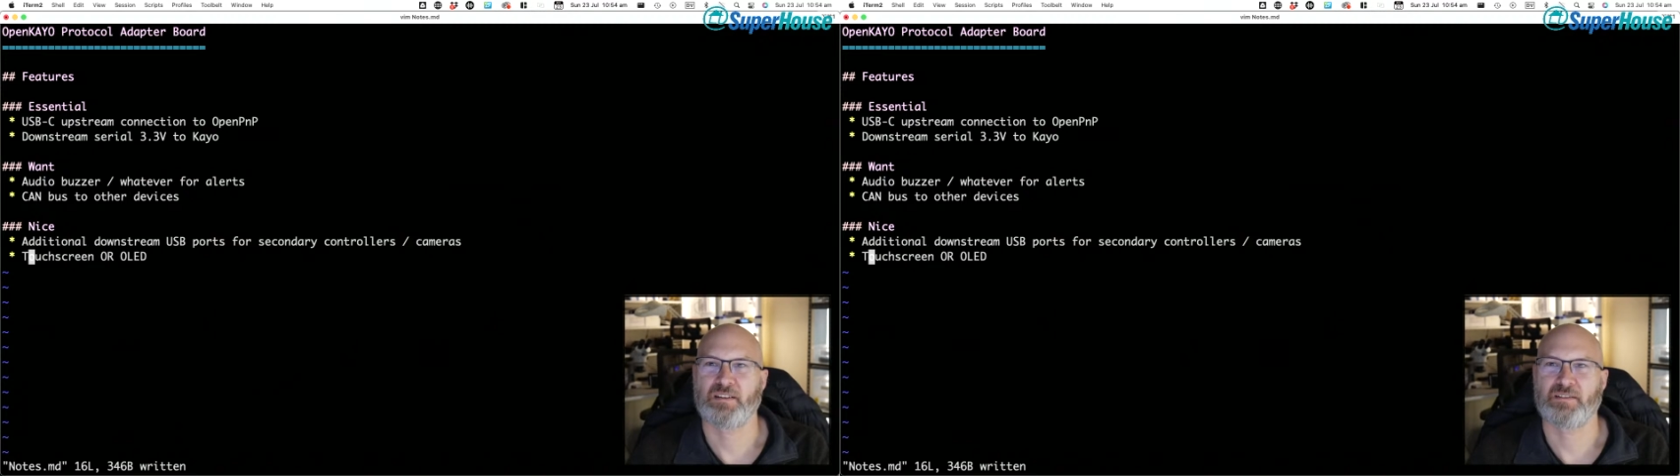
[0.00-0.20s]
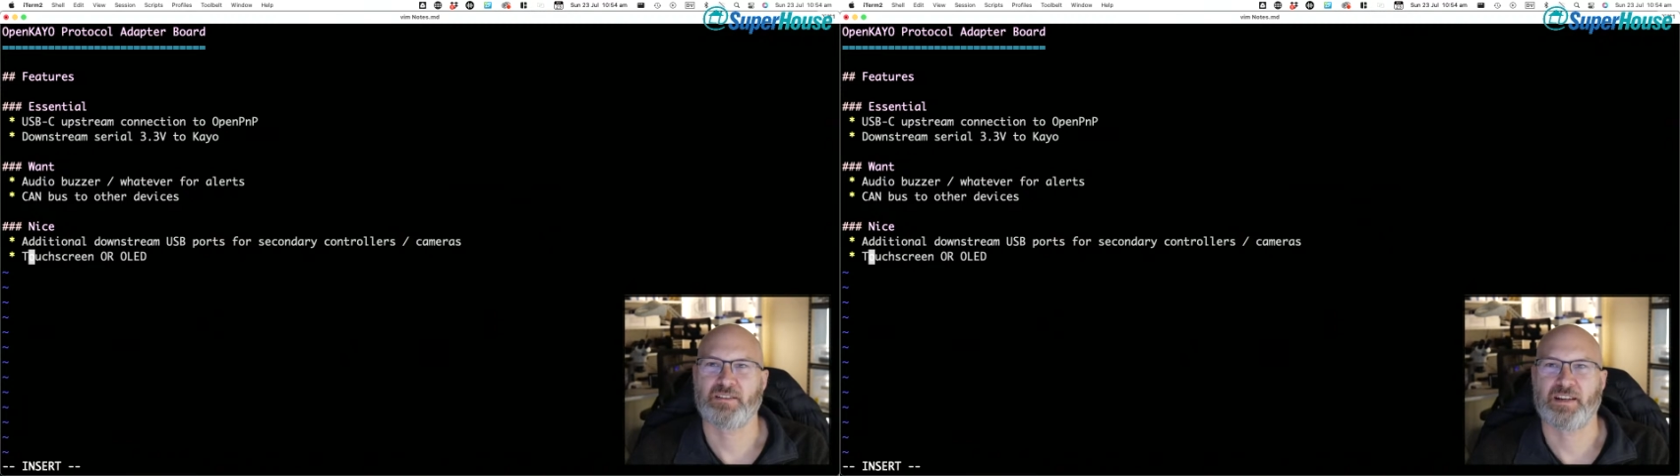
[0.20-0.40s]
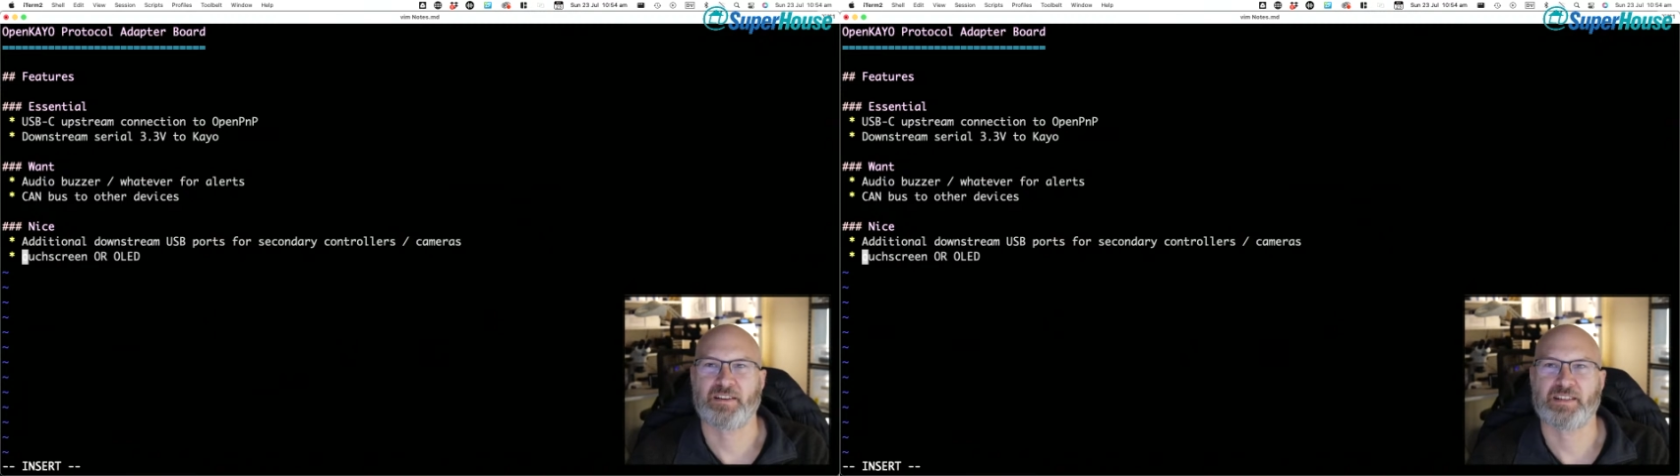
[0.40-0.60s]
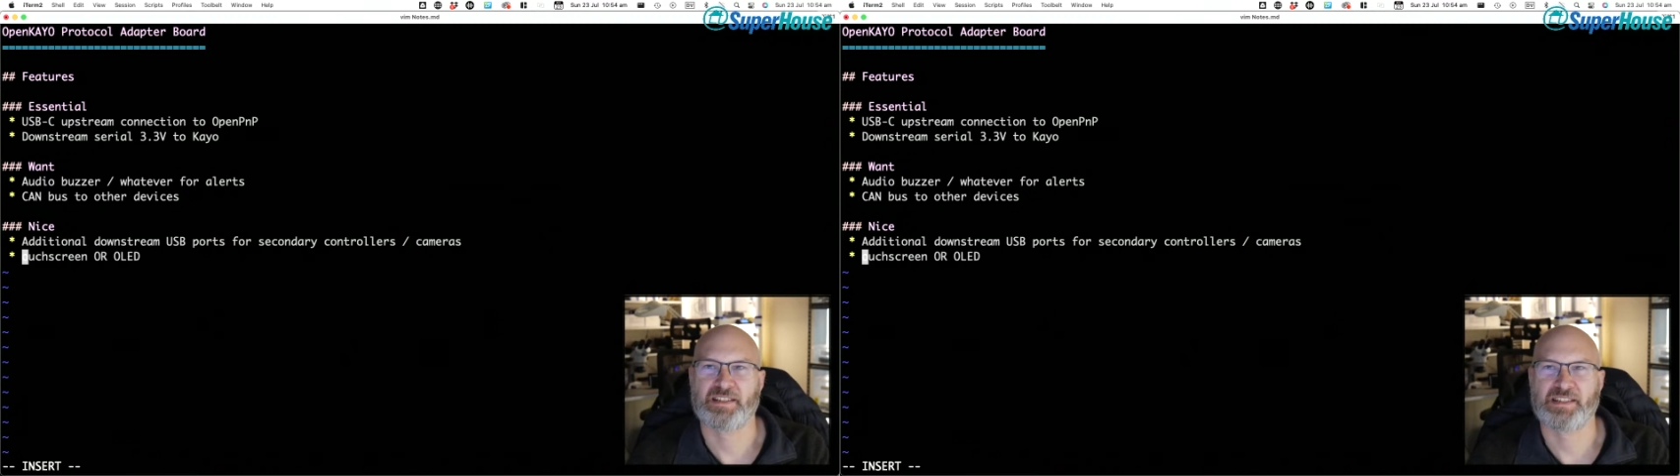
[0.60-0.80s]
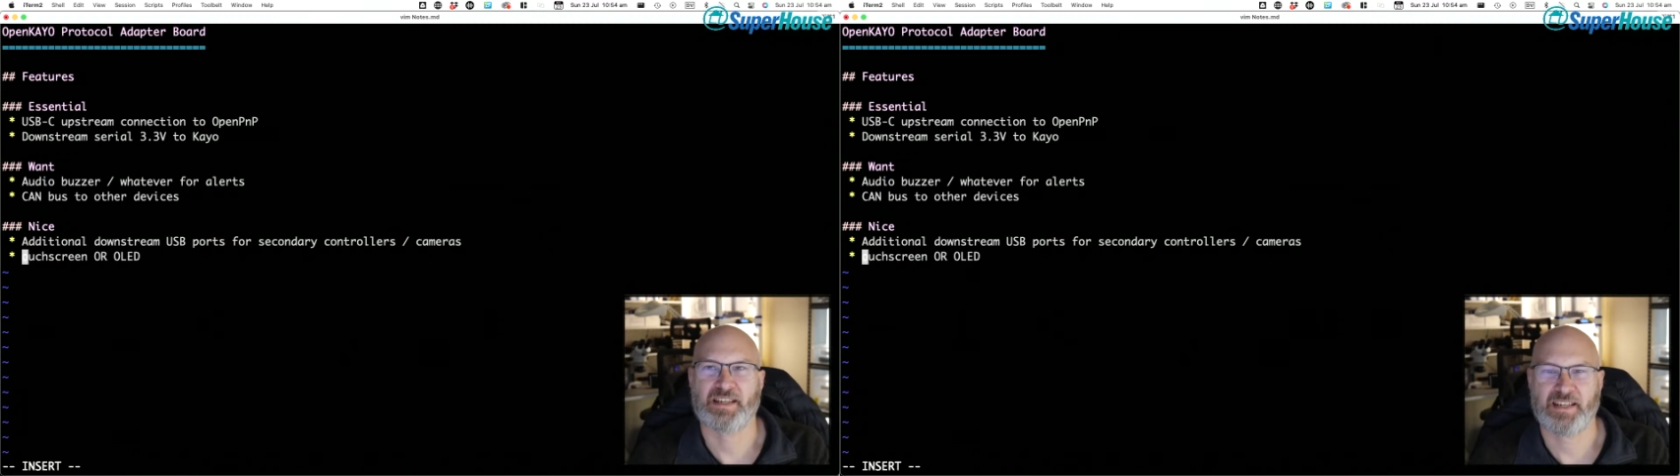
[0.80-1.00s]
right, I'm going to
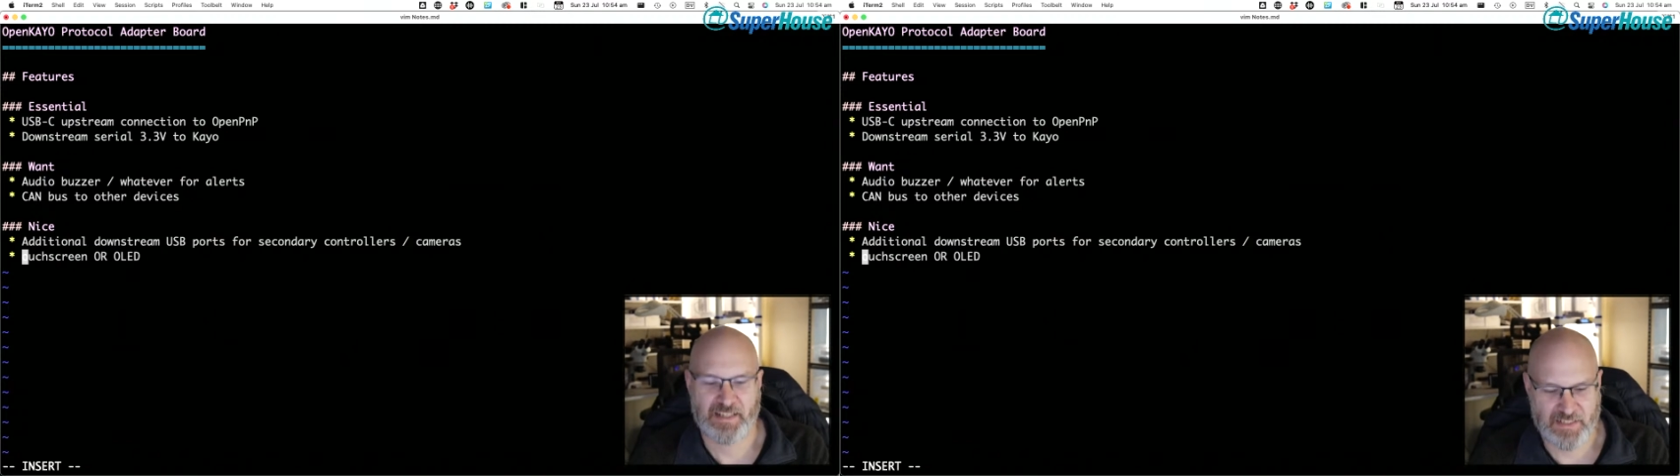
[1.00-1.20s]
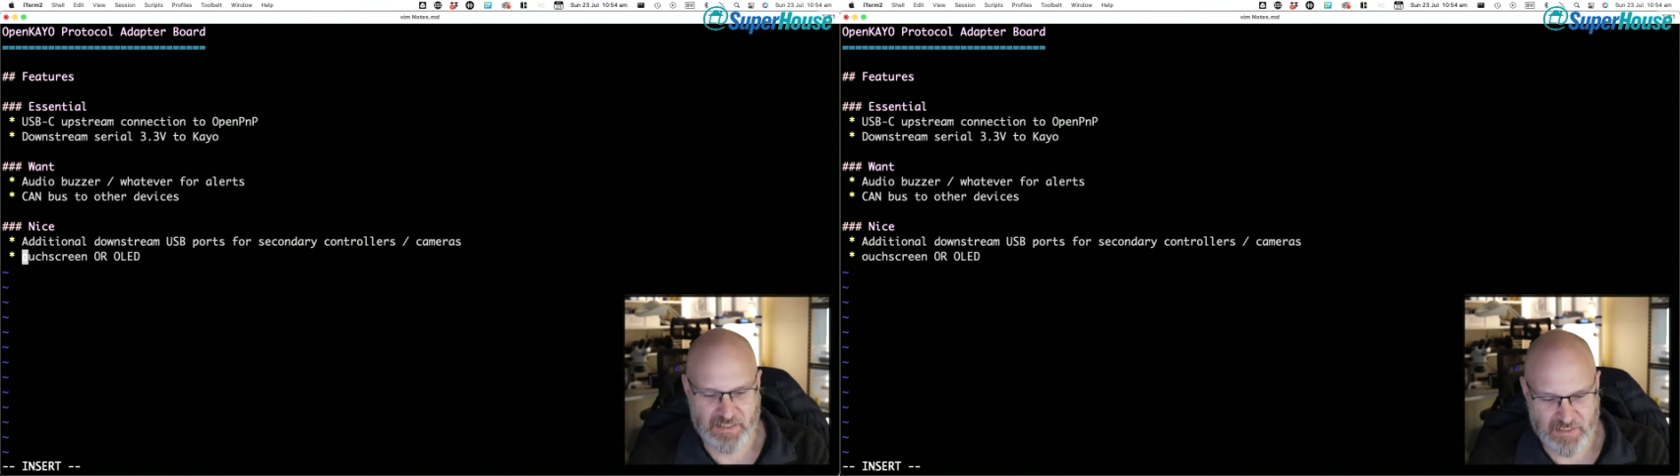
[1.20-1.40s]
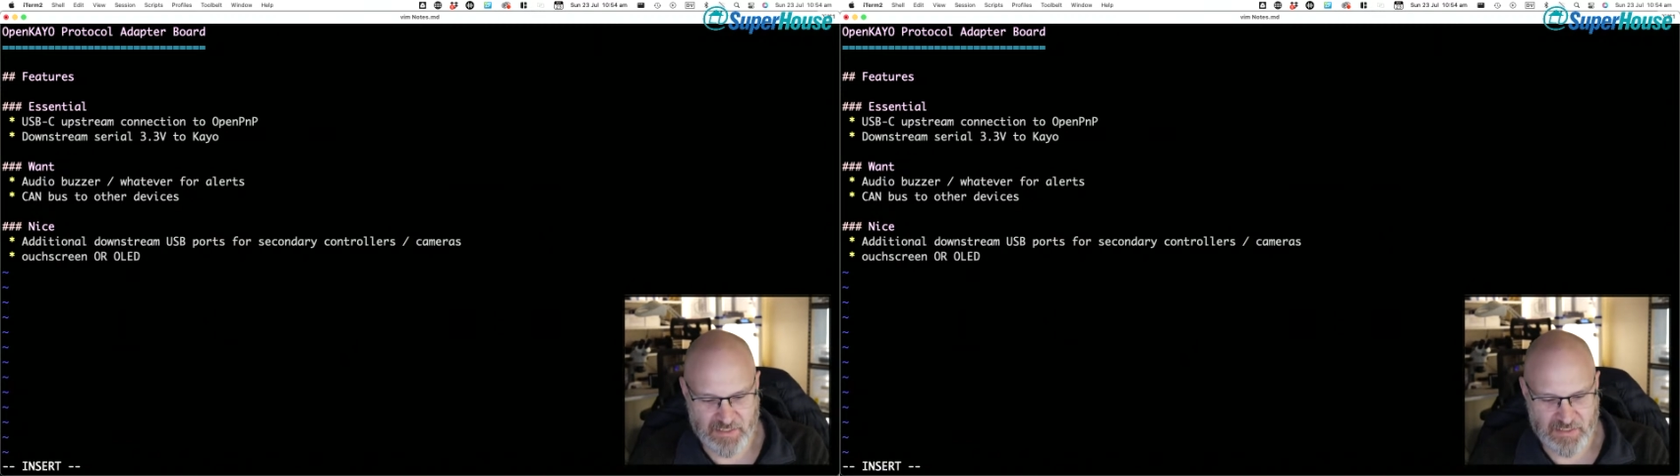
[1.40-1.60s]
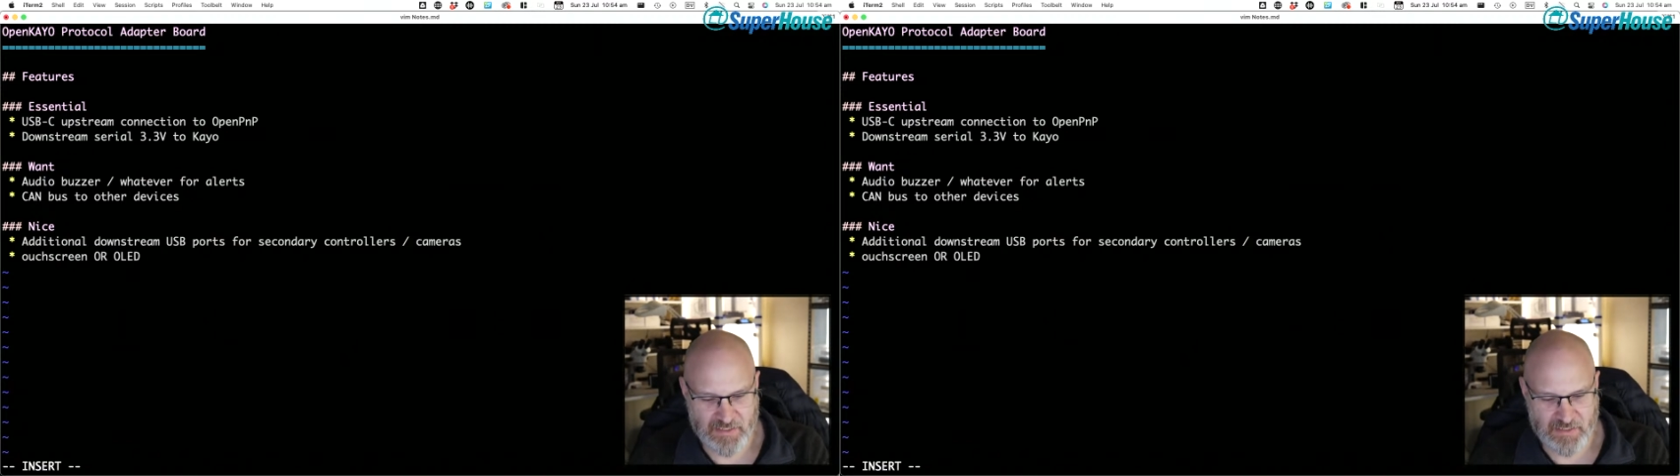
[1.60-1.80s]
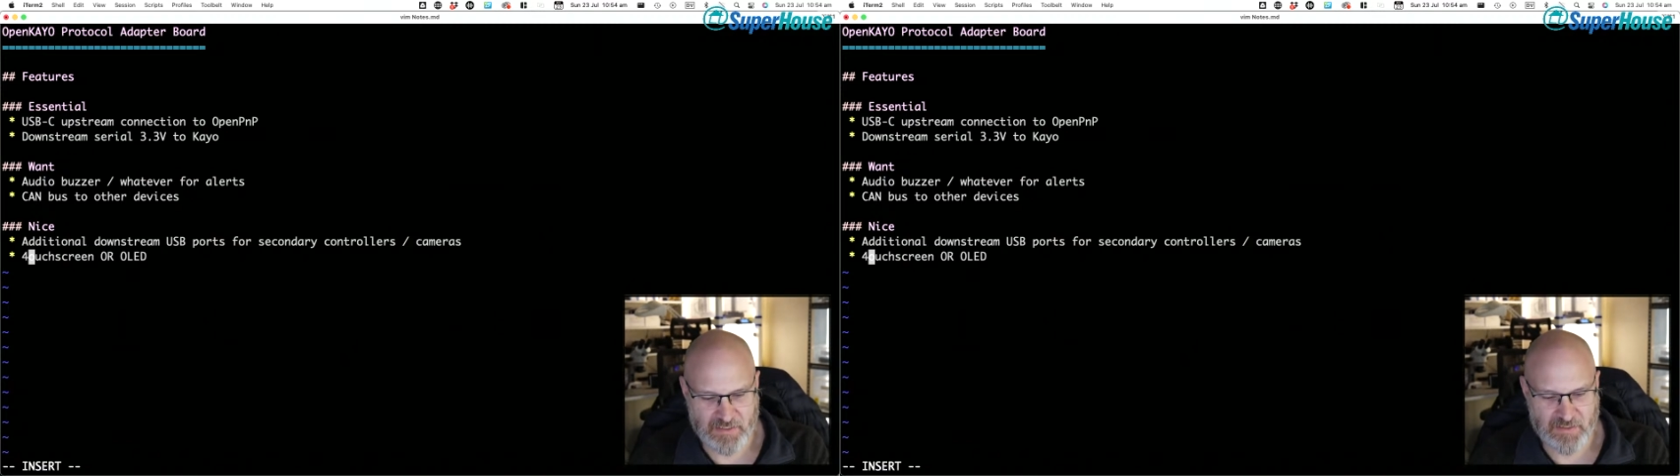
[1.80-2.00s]

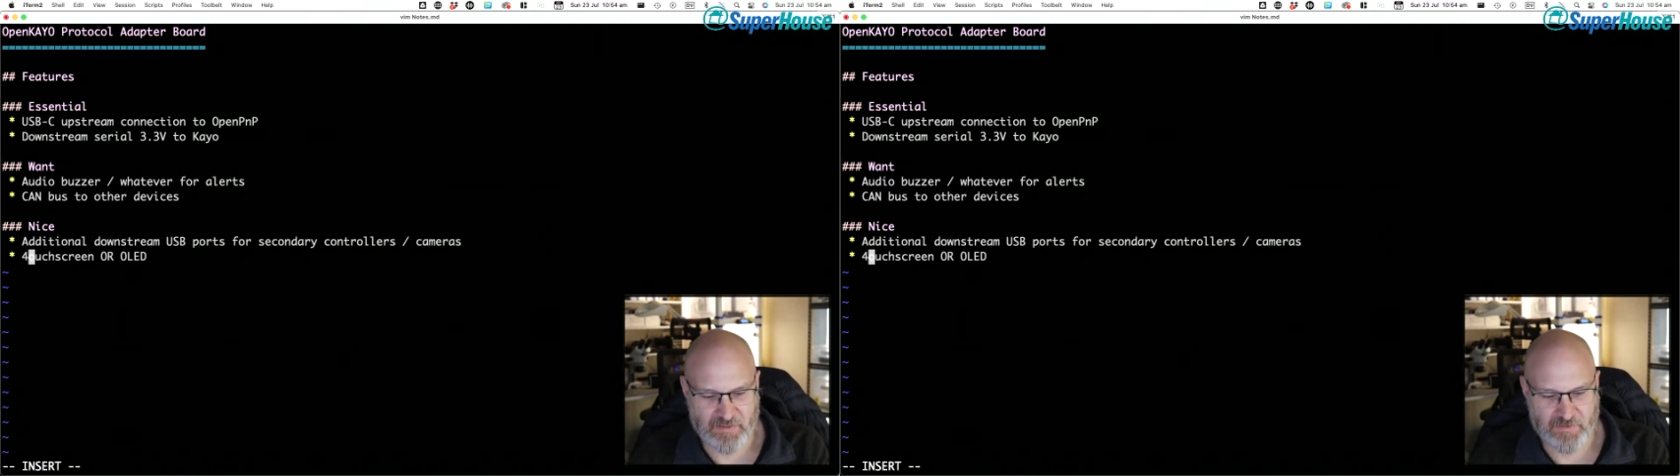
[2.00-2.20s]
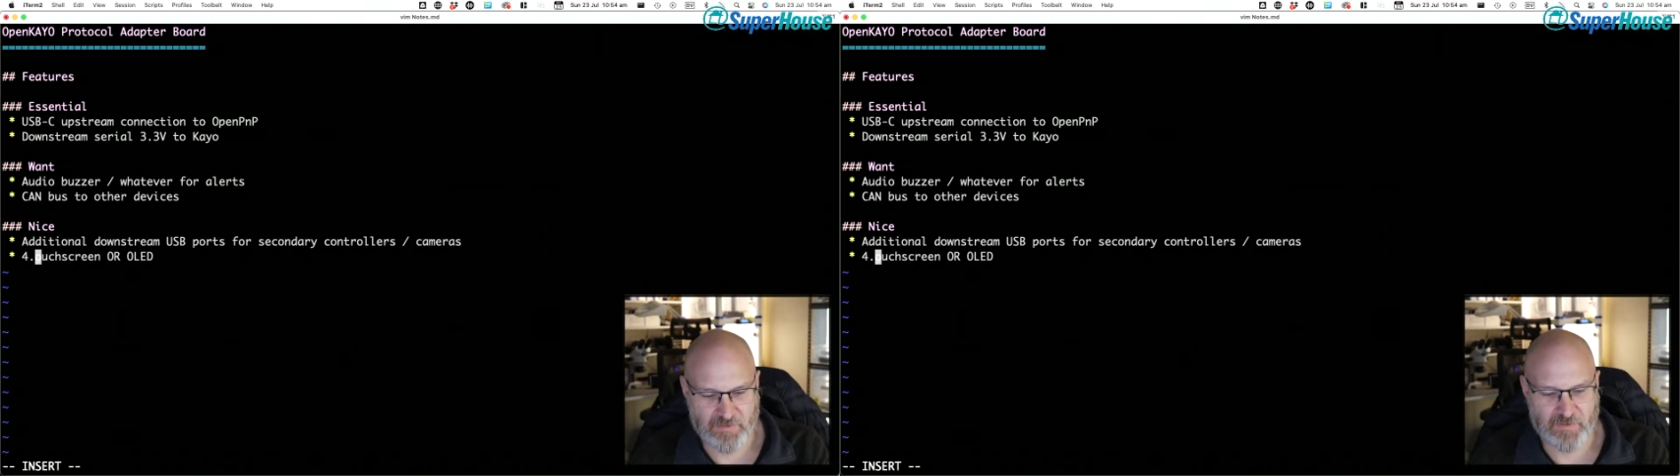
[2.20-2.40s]
say,